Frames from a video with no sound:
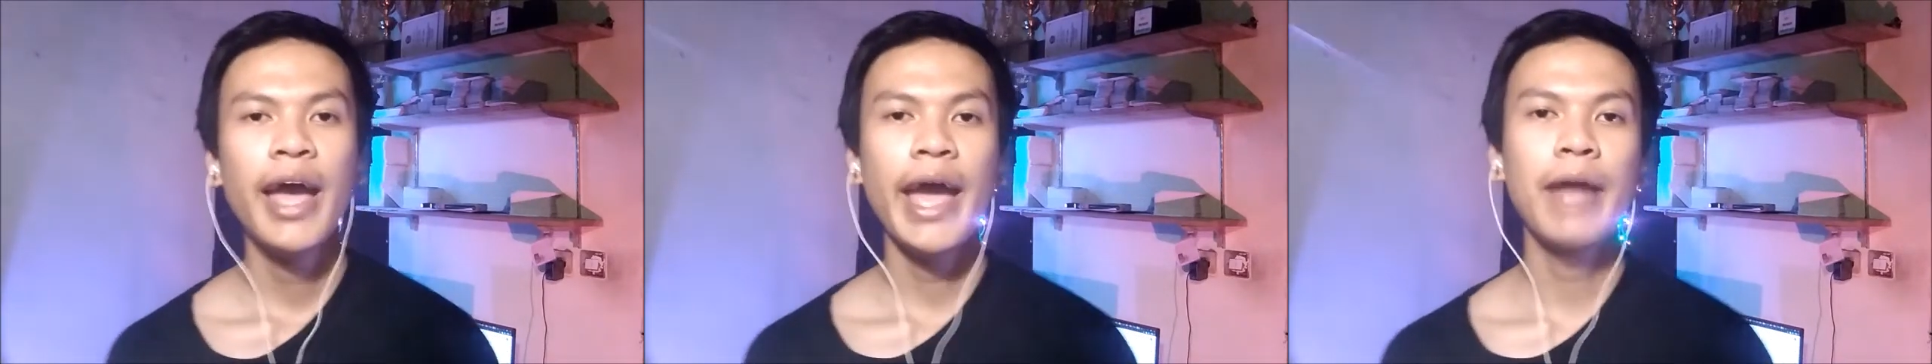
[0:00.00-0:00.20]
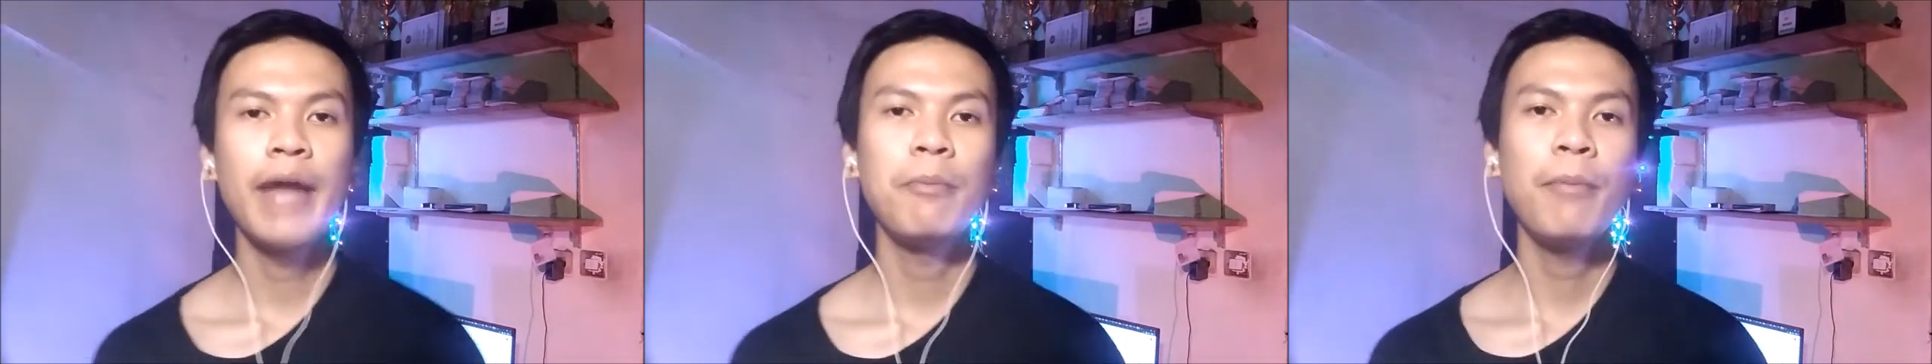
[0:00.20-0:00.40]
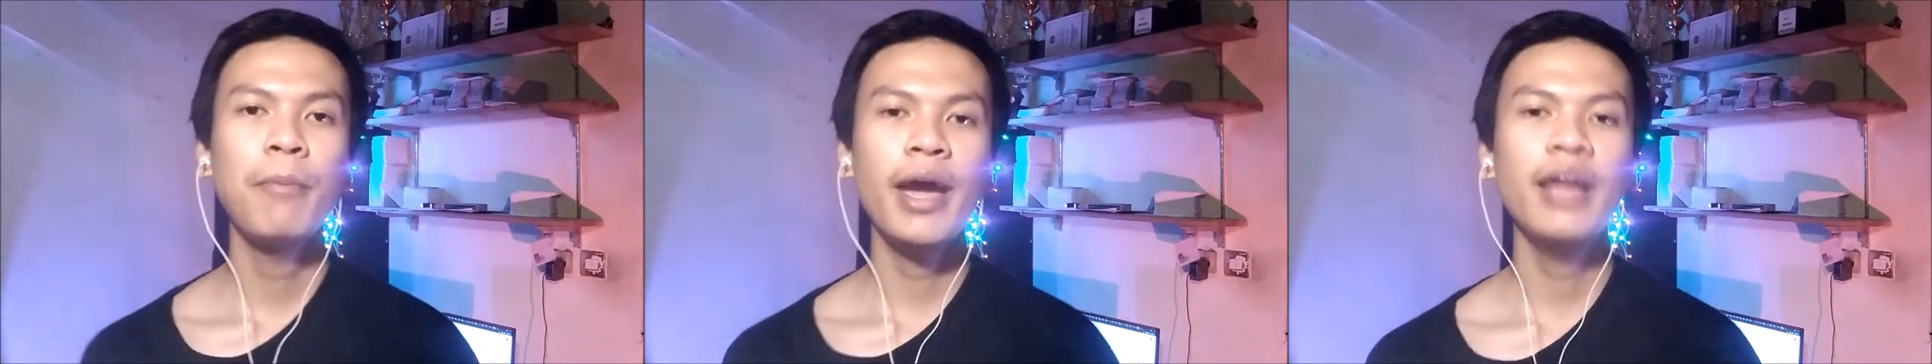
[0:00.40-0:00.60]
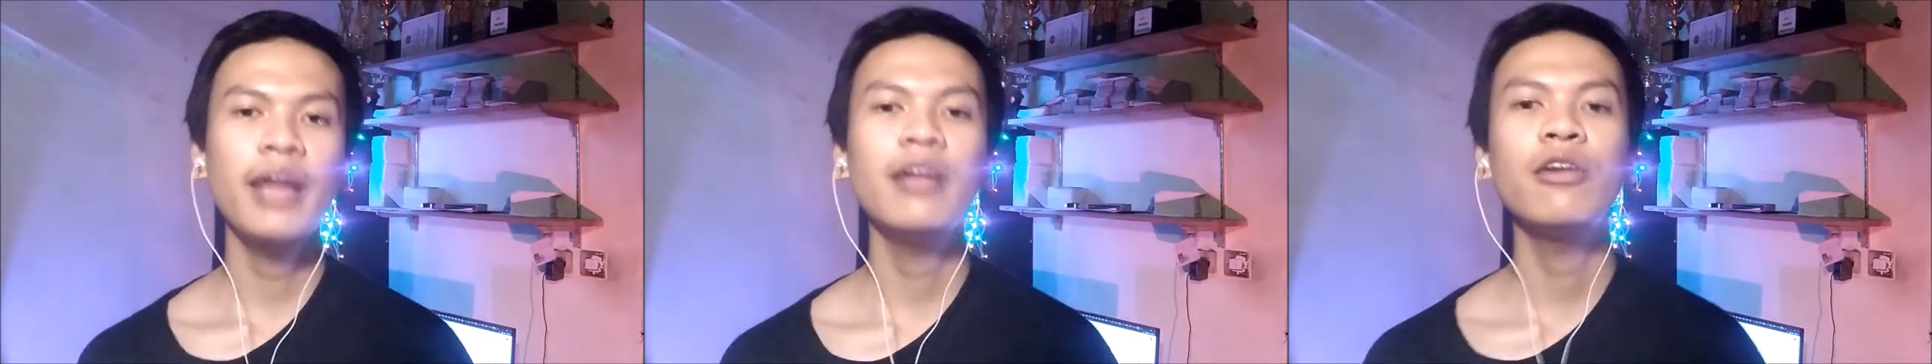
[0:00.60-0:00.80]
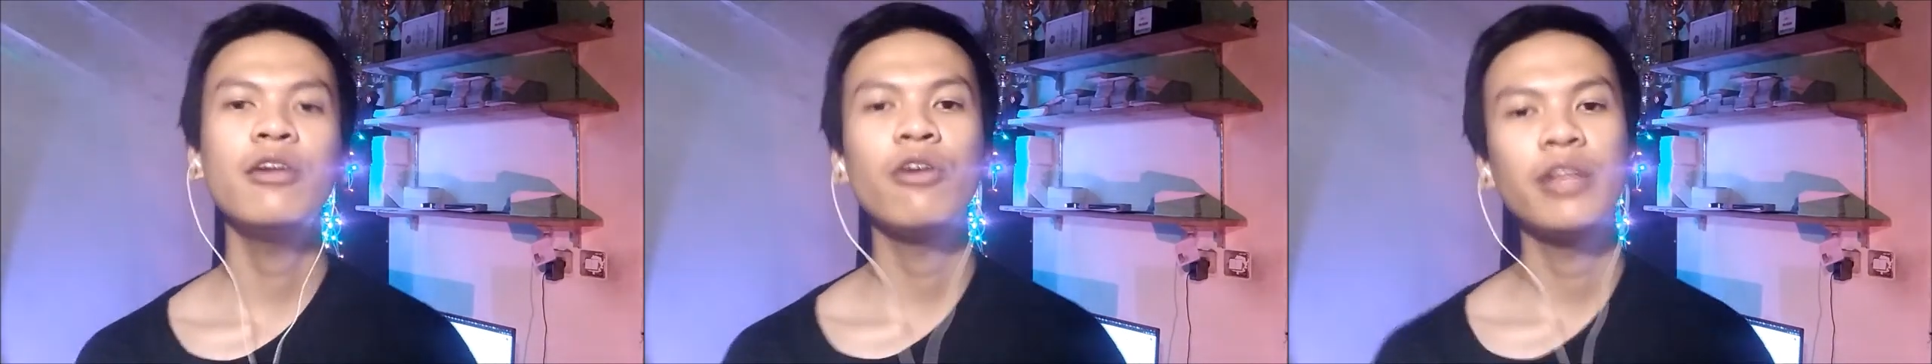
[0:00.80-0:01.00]
and may
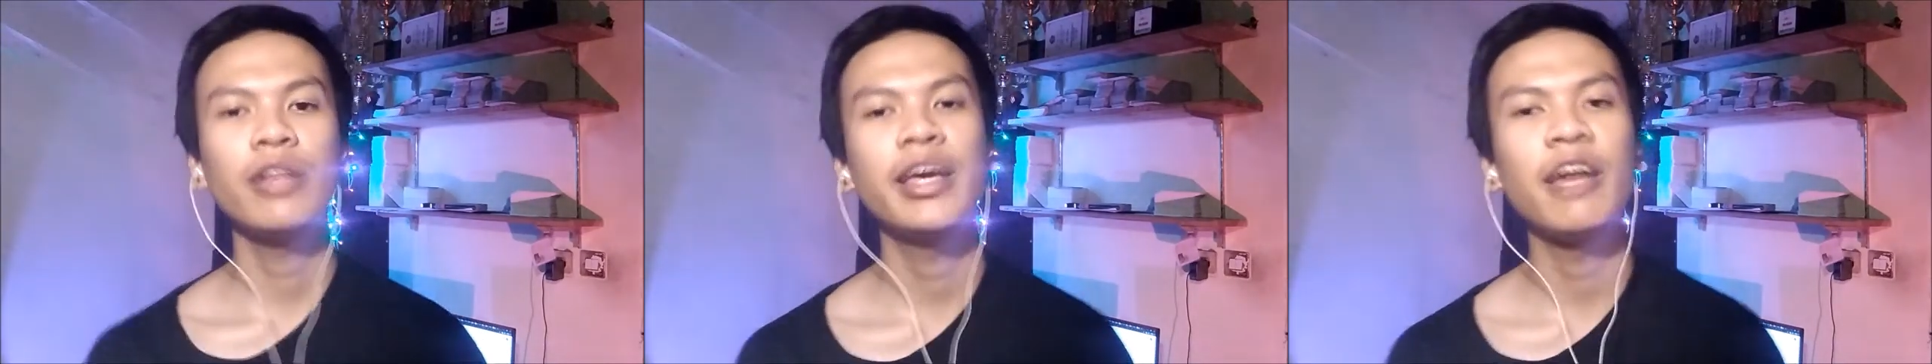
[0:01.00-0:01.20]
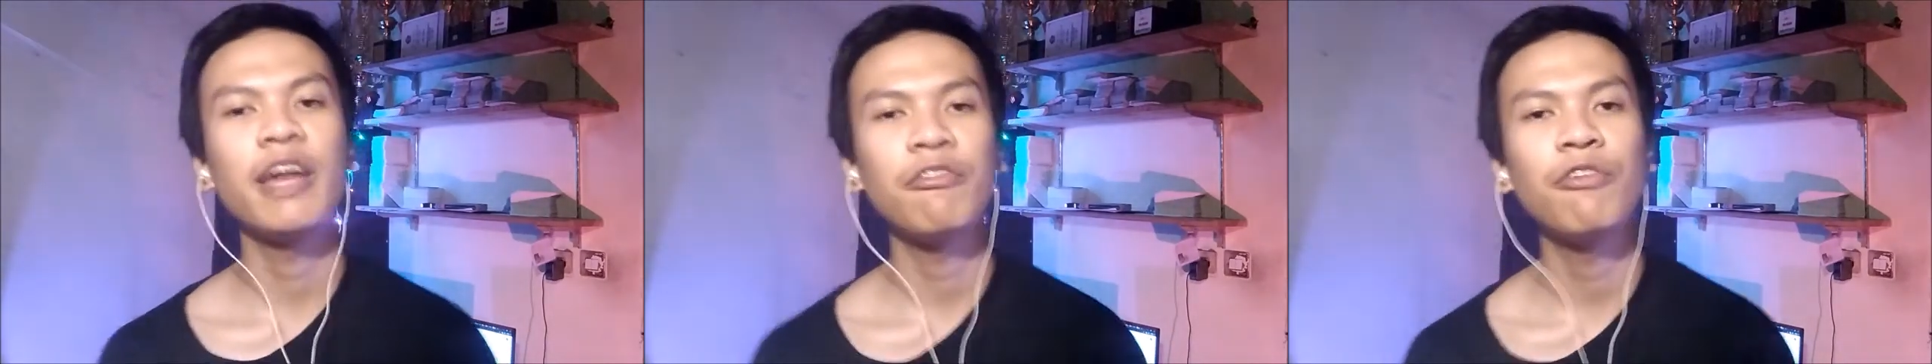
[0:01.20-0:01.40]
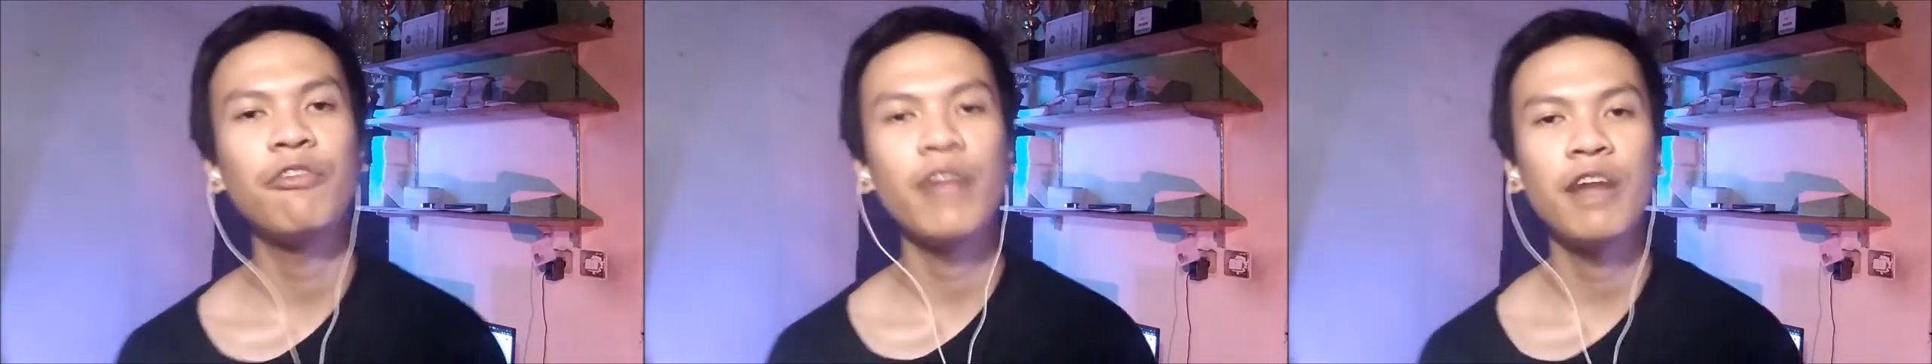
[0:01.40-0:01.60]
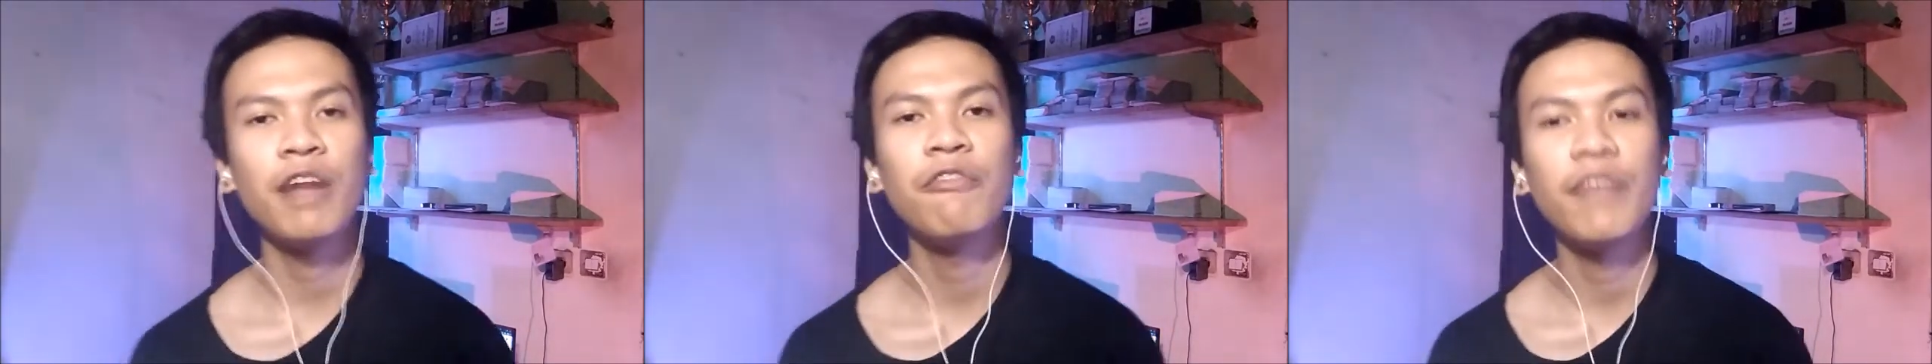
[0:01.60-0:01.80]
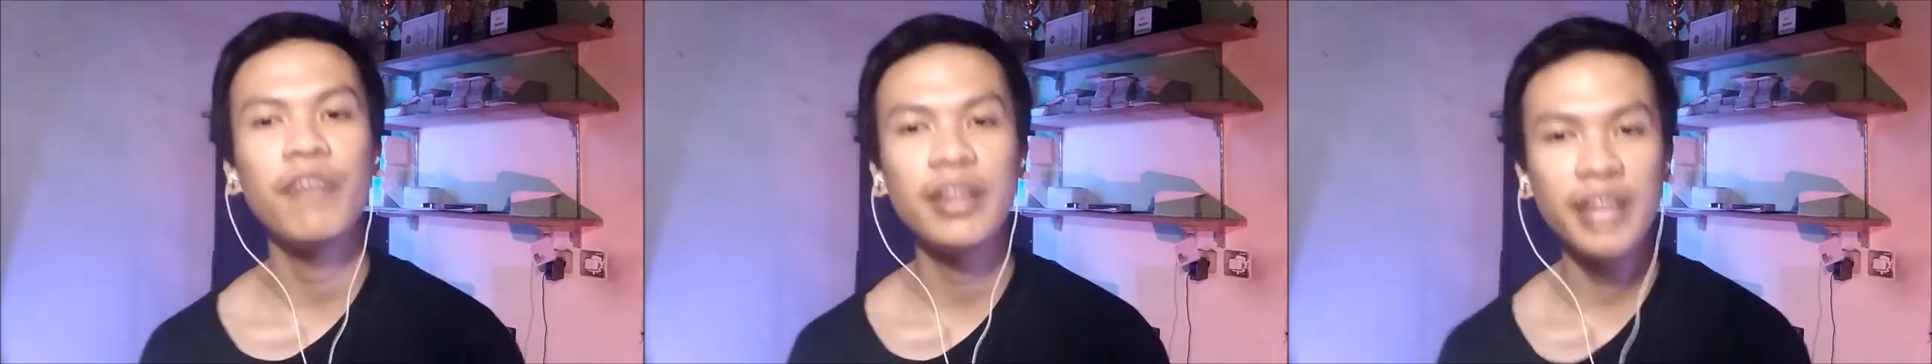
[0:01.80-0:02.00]
not get full
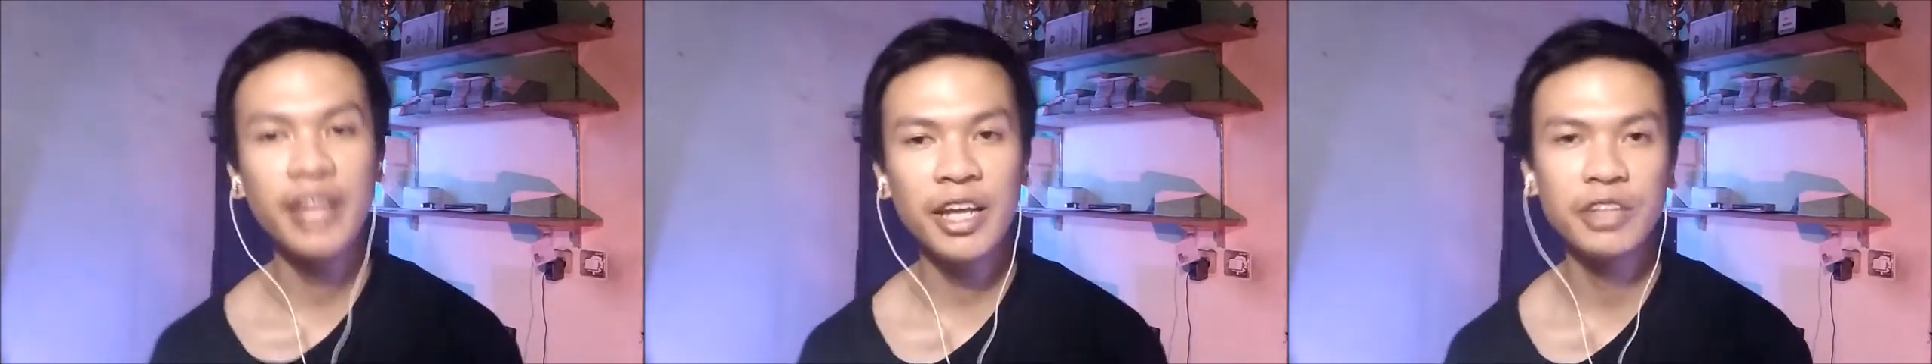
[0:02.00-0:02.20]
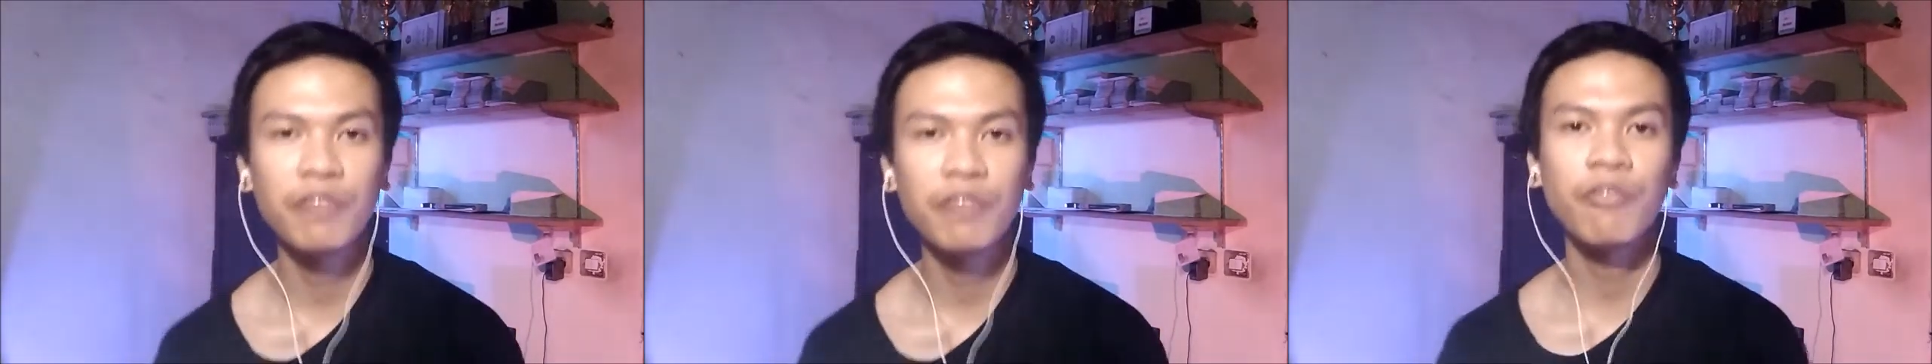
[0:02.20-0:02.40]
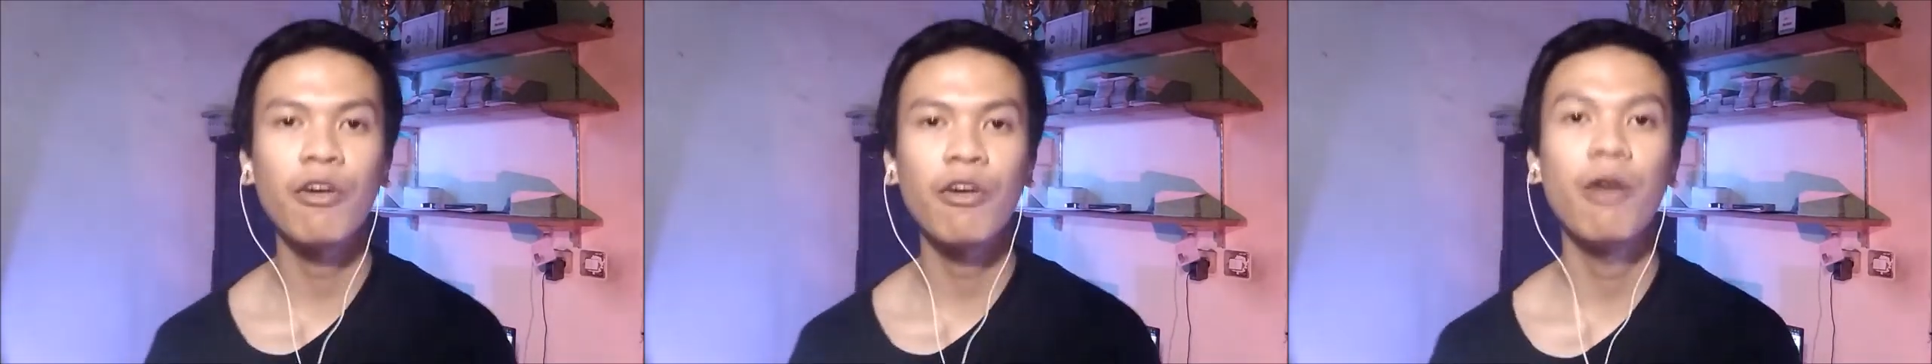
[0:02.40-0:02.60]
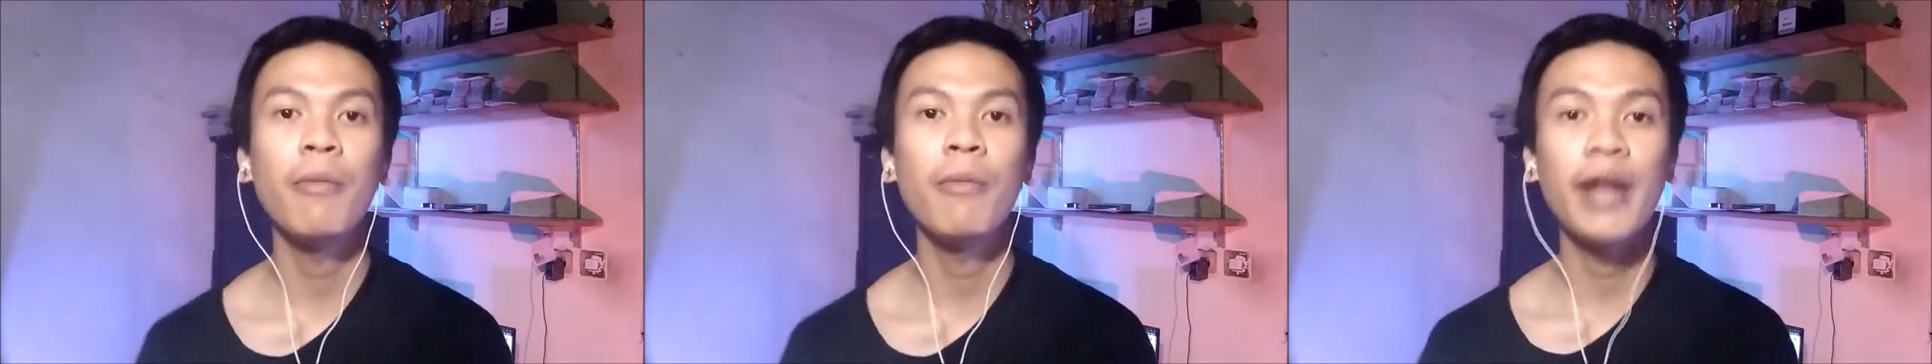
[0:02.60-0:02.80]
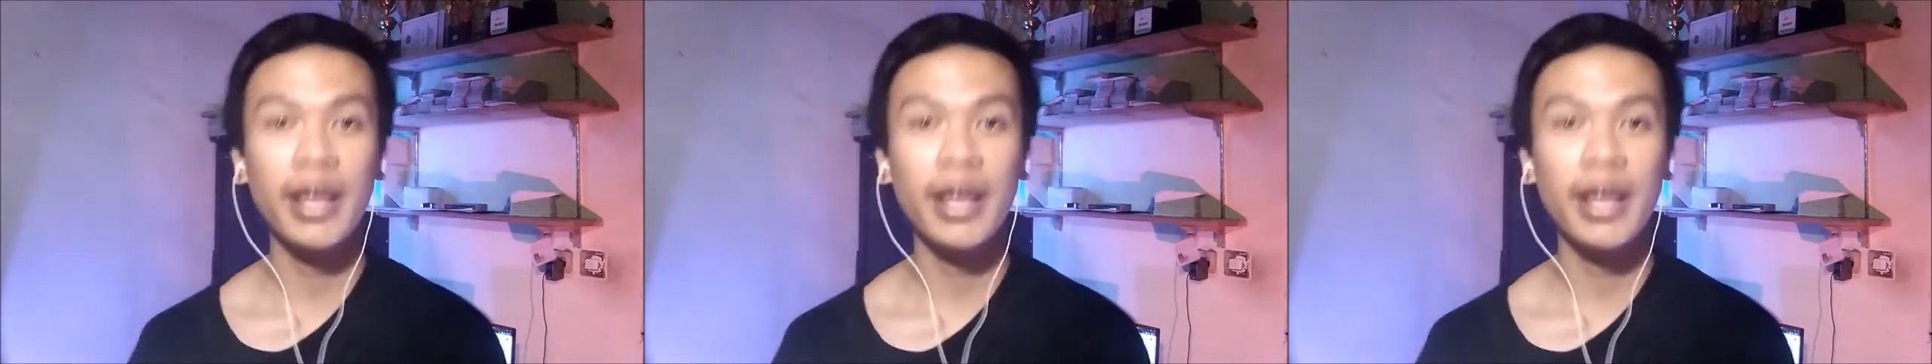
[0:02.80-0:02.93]
advantage from an